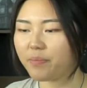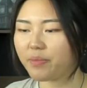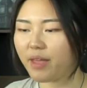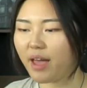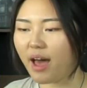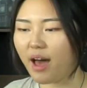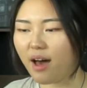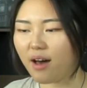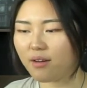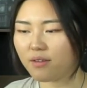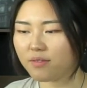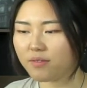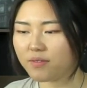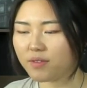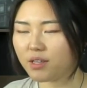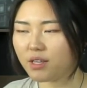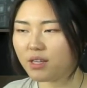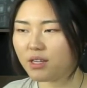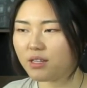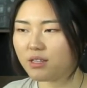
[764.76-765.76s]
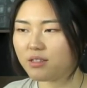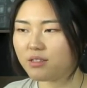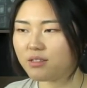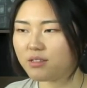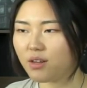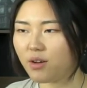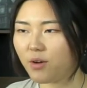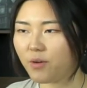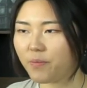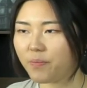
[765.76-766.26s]
have.
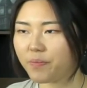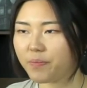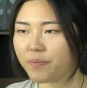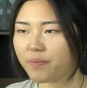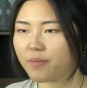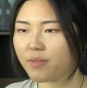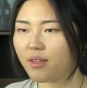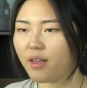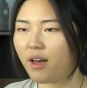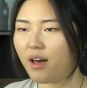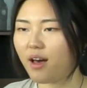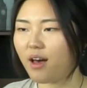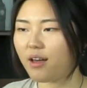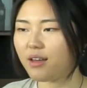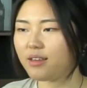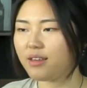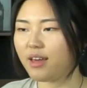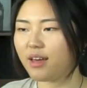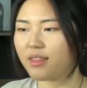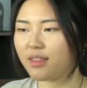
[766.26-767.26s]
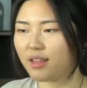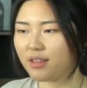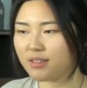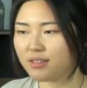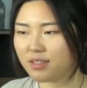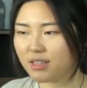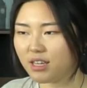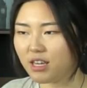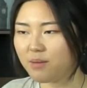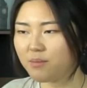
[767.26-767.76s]
So yeah, that's
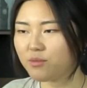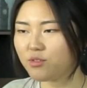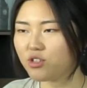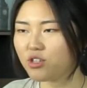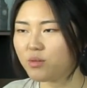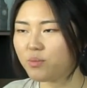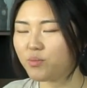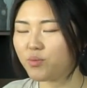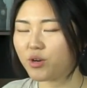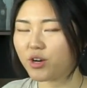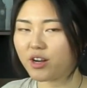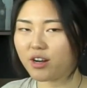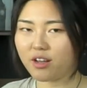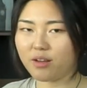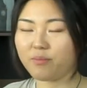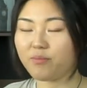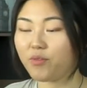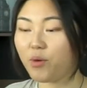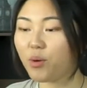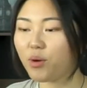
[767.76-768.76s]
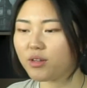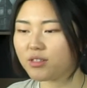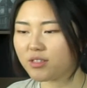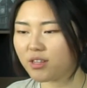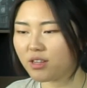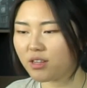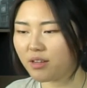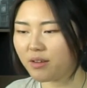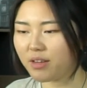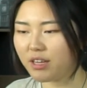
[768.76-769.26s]
the heme group. We're gonna focus
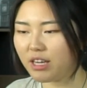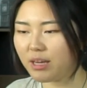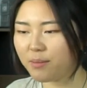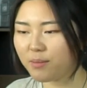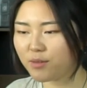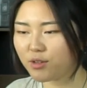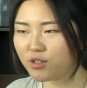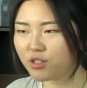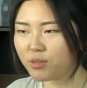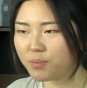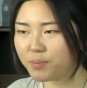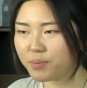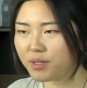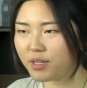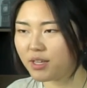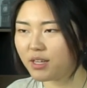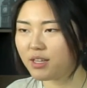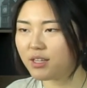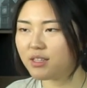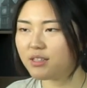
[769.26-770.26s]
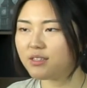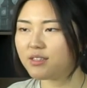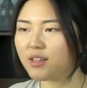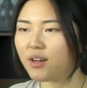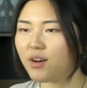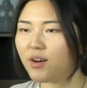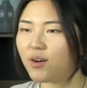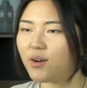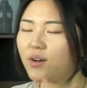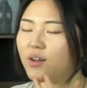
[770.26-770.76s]
on the heme group.
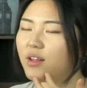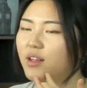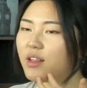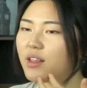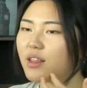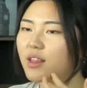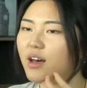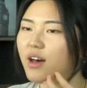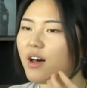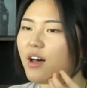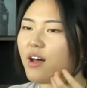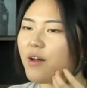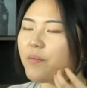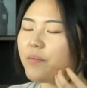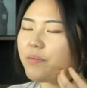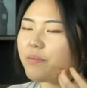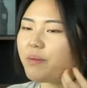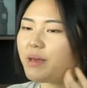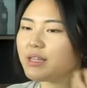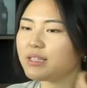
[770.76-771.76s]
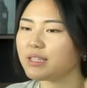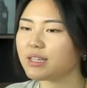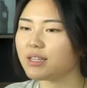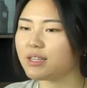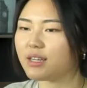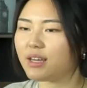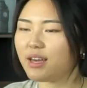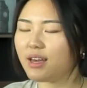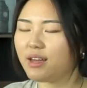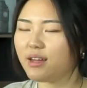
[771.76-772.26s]
So
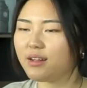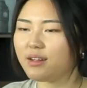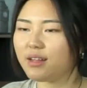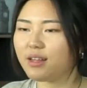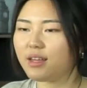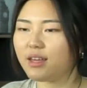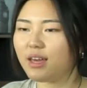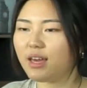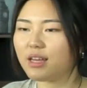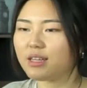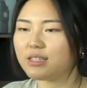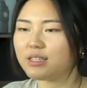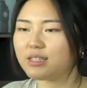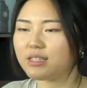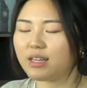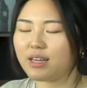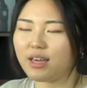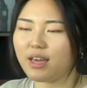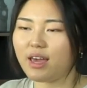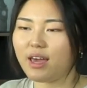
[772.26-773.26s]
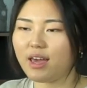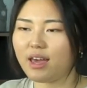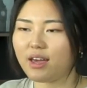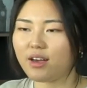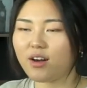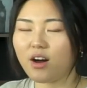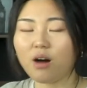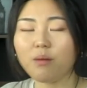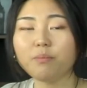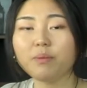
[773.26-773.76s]
basically it's a
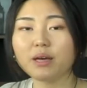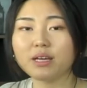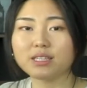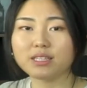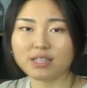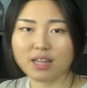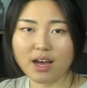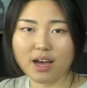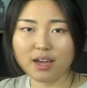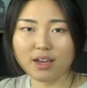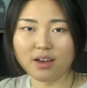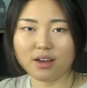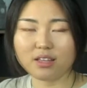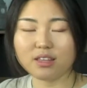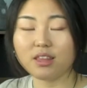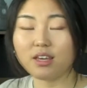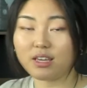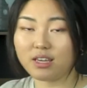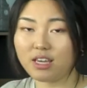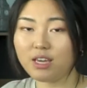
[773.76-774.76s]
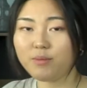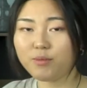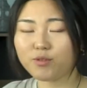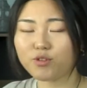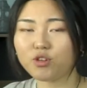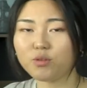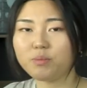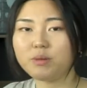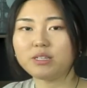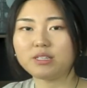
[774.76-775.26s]
complex ion. The heme
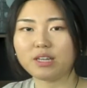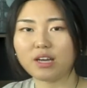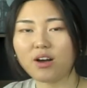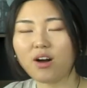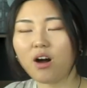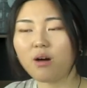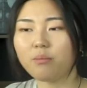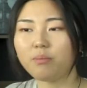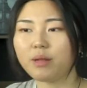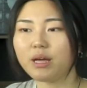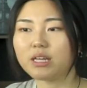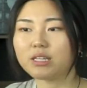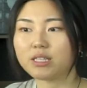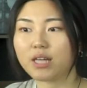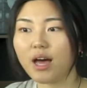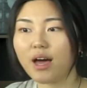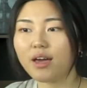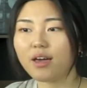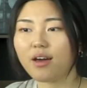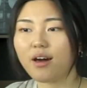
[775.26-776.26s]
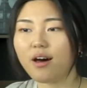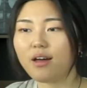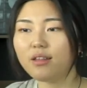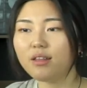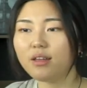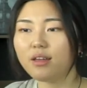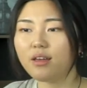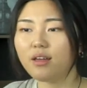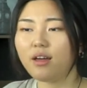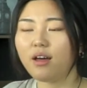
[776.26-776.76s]
group is a complex
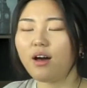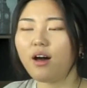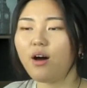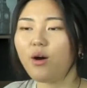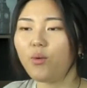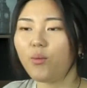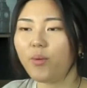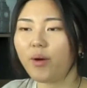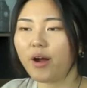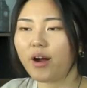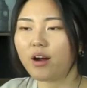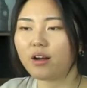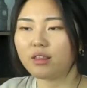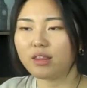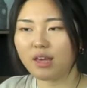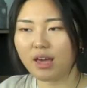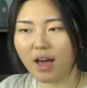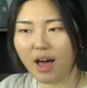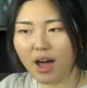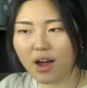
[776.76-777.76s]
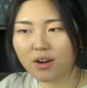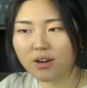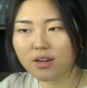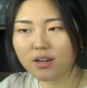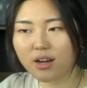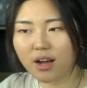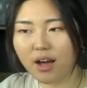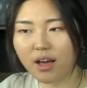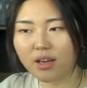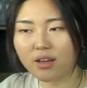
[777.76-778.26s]
ion where the
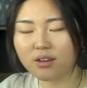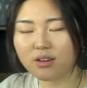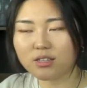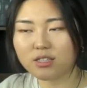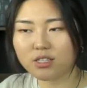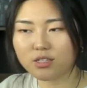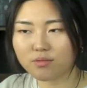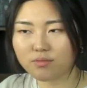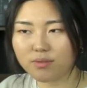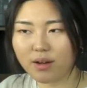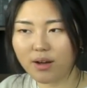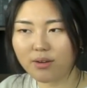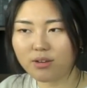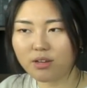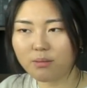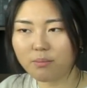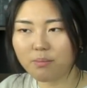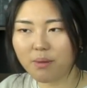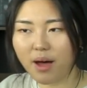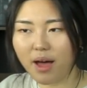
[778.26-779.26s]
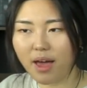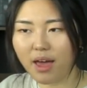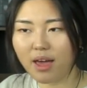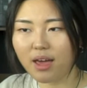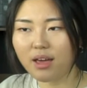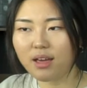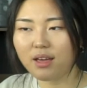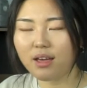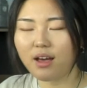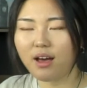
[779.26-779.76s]
iron ion is surrounded by